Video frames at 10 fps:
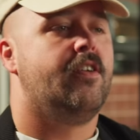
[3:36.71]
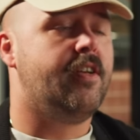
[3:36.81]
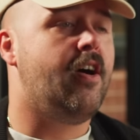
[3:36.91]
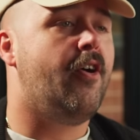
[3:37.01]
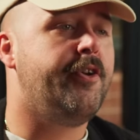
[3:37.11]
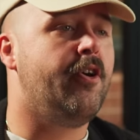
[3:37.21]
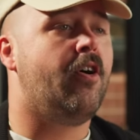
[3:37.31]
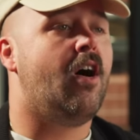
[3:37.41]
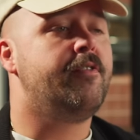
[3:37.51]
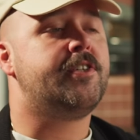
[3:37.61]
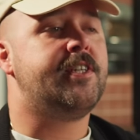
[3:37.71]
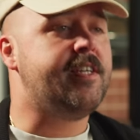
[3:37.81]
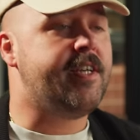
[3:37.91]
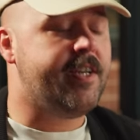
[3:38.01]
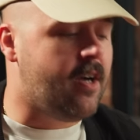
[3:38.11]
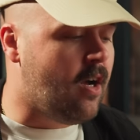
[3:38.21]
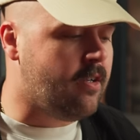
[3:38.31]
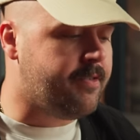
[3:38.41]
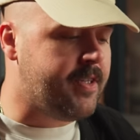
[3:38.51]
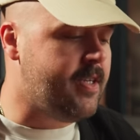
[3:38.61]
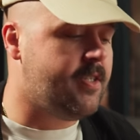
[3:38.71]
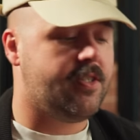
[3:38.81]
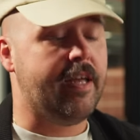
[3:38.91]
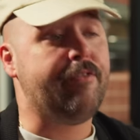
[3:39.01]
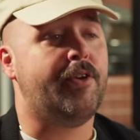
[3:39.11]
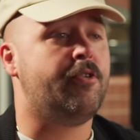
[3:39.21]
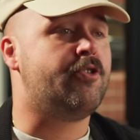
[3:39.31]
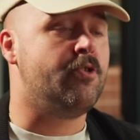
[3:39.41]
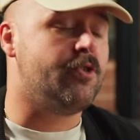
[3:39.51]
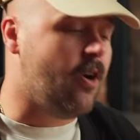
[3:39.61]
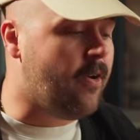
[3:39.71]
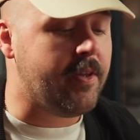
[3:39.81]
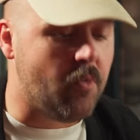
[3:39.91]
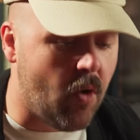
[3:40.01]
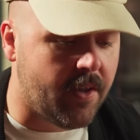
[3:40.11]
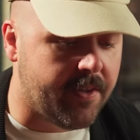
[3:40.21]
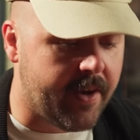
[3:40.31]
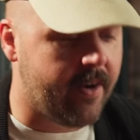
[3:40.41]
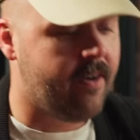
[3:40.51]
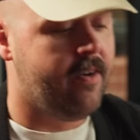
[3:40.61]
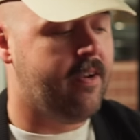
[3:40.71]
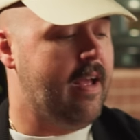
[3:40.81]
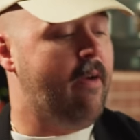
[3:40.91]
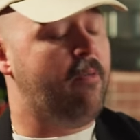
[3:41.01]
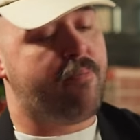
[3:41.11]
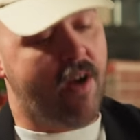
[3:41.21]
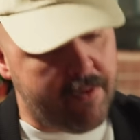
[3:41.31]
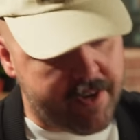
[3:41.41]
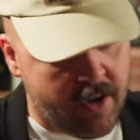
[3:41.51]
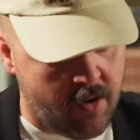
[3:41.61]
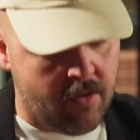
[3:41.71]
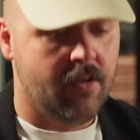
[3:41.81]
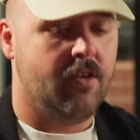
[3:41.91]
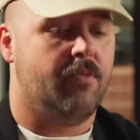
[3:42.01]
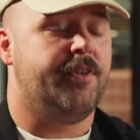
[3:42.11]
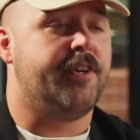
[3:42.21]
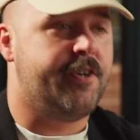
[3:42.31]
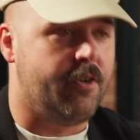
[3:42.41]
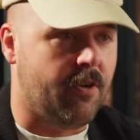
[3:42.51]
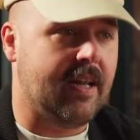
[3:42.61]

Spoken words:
Now, you don't obviously need all of these. If you had to choose only one in there, I would probably go with the good old